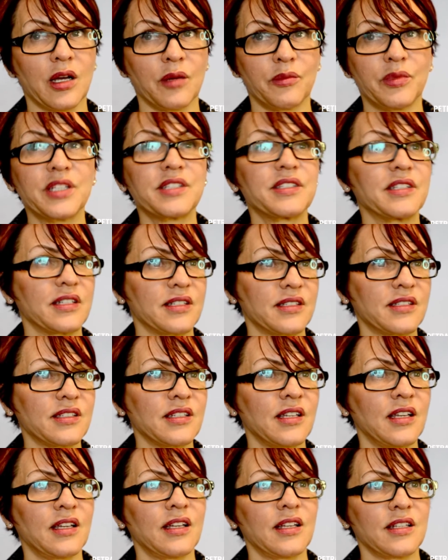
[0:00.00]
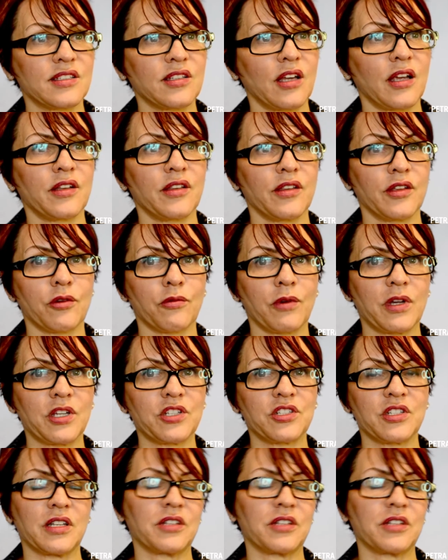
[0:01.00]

business side of the equation.